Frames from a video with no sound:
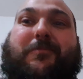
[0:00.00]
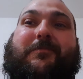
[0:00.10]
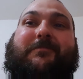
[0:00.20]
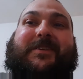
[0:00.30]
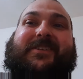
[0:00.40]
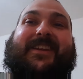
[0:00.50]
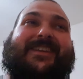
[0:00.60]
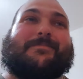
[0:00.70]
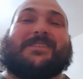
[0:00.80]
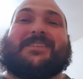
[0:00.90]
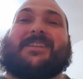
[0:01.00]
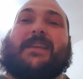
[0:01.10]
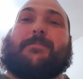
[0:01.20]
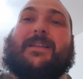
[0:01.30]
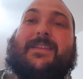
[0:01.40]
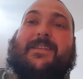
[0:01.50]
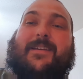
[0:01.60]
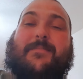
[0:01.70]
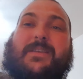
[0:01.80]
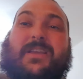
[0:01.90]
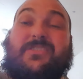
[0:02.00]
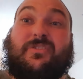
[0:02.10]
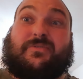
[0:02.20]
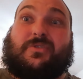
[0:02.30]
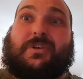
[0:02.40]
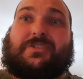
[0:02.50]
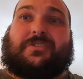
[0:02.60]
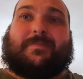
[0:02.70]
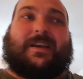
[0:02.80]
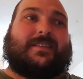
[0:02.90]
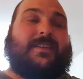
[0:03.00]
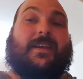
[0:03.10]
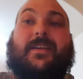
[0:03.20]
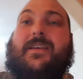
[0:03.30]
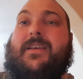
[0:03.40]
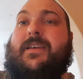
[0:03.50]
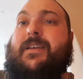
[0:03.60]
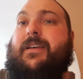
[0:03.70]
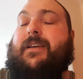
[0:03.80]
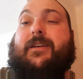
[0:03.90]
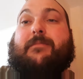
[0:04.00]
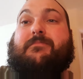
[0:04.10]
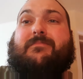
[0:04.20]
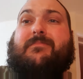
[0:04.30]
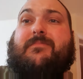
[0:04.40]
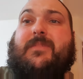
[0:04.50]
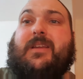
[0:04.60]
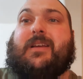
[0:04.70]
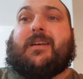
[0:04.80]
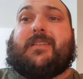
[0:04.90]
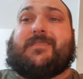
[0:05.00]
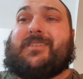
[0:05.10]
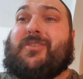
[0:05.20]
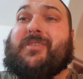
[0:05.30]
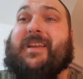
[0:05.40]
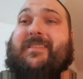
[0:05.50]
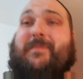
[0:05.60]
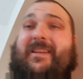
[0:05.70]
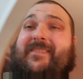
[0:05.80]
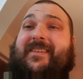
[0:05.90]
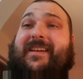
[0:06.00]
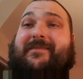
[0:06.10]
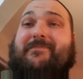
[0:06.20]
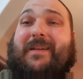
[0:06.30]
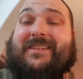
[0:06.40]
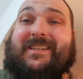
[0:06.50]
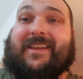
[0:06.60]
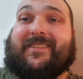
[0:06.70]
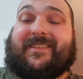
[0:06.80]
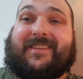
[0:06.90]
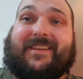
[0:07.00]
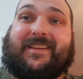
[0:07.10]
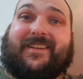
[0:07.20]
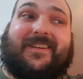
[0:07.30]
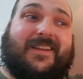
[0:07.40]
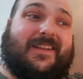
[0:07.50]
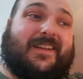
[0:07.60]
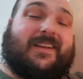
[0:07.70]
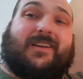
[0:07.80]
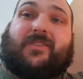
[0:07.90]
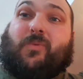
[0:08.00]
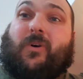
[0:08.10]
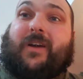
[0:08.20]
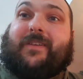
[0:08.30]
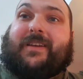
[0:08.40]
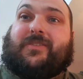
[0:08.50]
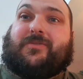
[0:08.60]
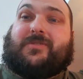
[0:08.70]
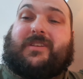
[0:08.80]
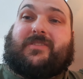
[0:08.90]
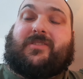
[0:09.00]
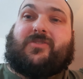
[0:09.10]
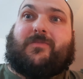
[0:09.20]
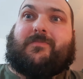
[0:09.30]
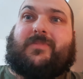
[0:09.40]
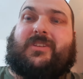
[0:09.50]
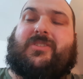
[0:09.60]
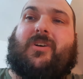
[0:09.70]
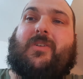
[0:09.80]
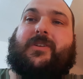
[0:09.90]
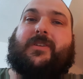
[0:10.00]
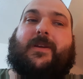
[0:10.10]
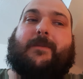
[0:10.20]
Mr. Stapley. He asked a few questions about it, and I couldn't get the bloody thing back together. The wire that I used, it's some discarded